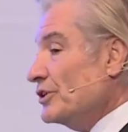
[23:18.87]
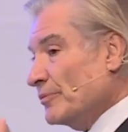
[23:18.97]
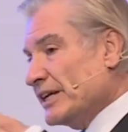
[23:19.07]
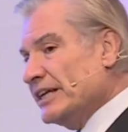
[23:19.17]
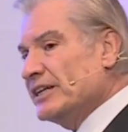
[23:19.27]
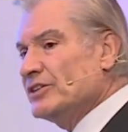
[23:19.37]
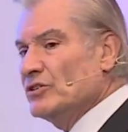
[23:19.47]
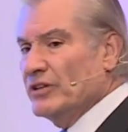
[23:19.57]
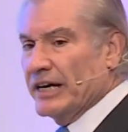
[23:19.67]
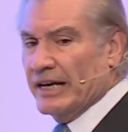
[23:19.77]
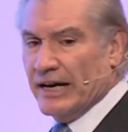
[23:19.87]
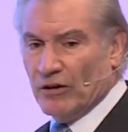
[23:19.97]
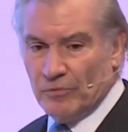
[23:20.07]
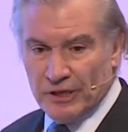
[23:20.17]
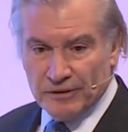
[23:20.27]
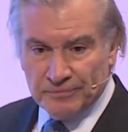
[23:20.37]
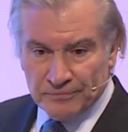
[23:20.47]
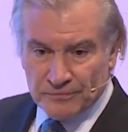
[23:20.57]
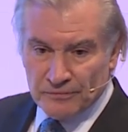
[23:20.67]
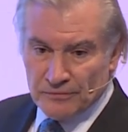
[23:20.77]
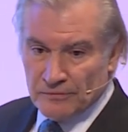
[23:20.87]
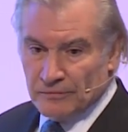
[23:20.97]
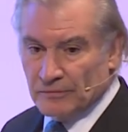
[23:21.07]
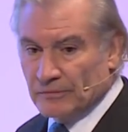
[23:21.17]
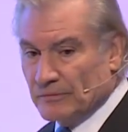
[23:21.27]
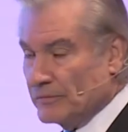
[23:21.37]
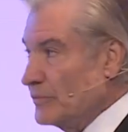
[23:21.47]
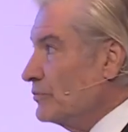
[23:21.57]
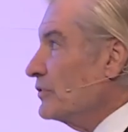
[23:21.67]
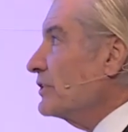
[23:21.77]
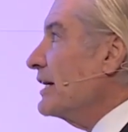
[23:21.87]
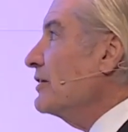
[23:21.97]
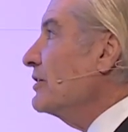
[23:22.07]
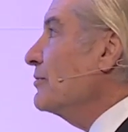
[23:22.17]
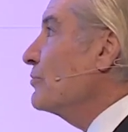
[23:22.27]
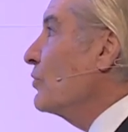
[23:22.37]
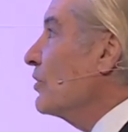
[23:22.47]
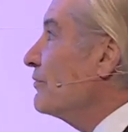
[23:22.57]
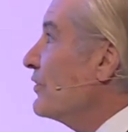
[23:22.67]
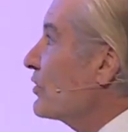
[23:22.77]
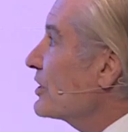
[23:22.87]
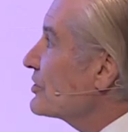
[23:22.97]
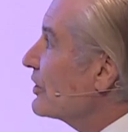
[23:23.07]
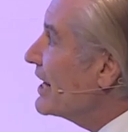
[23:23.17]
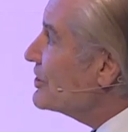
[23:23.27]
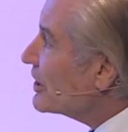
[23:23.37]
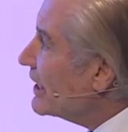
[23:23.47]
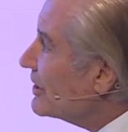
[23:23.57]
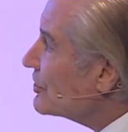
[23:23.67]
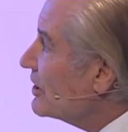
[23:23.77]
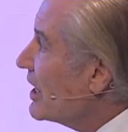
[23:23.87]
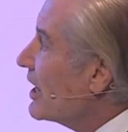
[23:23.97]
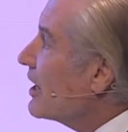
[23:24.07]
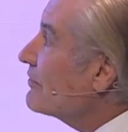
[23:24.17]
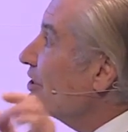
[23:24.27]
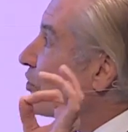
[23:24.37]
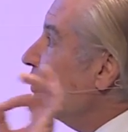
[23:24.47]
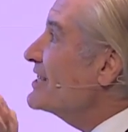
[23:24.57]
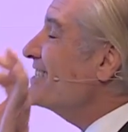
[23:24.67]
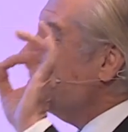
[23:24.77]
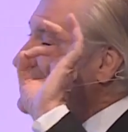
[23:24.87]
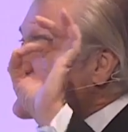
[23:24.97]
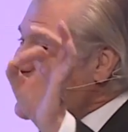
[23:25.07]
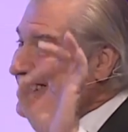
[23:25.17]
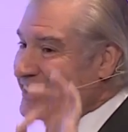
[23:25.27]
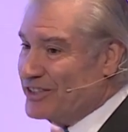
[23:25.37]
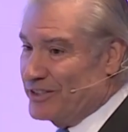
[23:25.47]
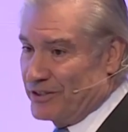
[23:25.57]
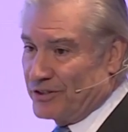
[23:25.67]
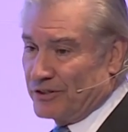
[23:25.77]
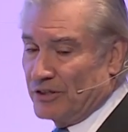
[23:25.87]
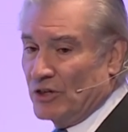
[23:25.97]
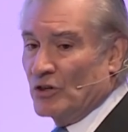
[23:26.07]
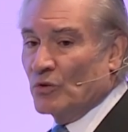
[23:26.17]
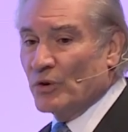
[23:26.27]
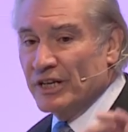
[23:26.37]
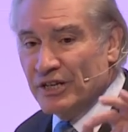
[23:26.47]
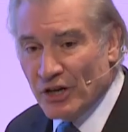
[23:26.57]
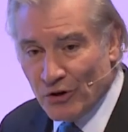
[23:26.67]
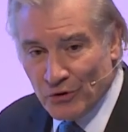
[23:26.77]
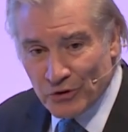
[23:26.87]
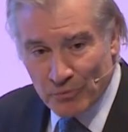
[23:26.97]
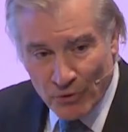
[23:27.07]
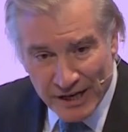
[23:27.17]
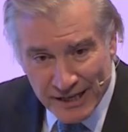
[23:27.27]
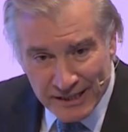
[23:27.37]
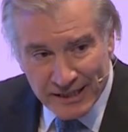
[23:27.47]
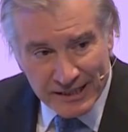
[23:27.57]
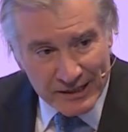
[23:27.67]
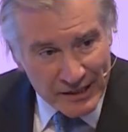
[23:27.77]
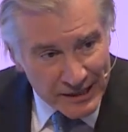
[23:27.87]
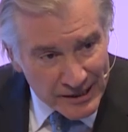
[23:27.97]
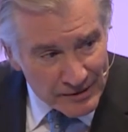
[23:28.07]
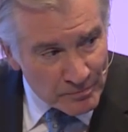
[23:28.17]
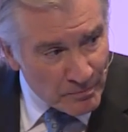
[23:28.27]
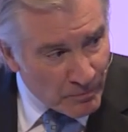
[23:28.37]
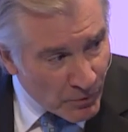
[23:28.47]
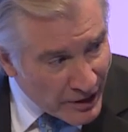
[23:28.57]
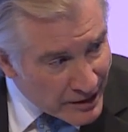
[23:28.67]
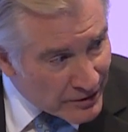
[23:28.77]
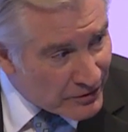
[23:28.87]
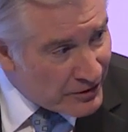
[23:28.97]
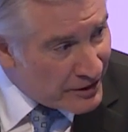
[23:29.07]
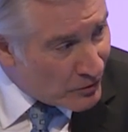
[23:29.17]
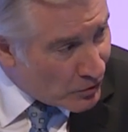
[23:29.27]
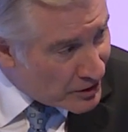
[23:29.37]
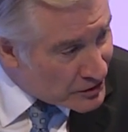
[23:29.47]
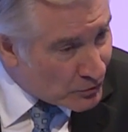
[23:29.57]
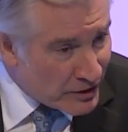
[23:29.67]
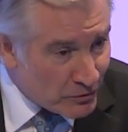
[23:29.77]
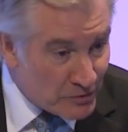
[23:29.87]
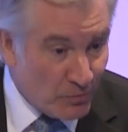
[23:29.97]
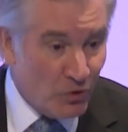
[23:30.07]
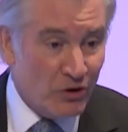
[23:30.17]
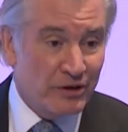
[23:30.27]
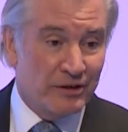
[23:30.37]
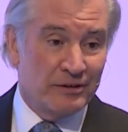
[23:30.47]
You're beginning to do that now a bit. We've got to do that more. Focus on education of increasing intelligence. We know the brain can be brighter than it was when it was born.